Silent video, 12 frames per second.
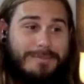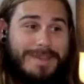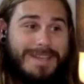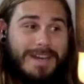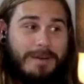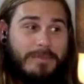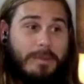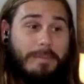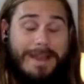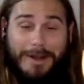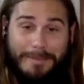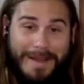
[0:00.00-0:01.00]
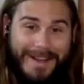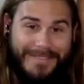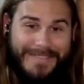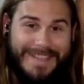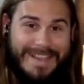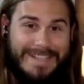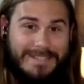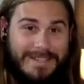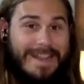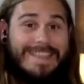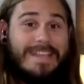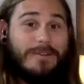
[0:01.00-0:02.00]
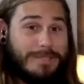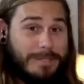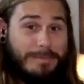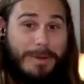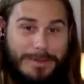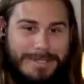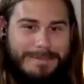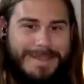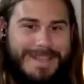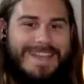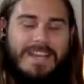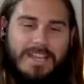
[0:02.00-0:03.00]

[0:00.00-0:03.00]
become the paramount things that I think was supposed to be.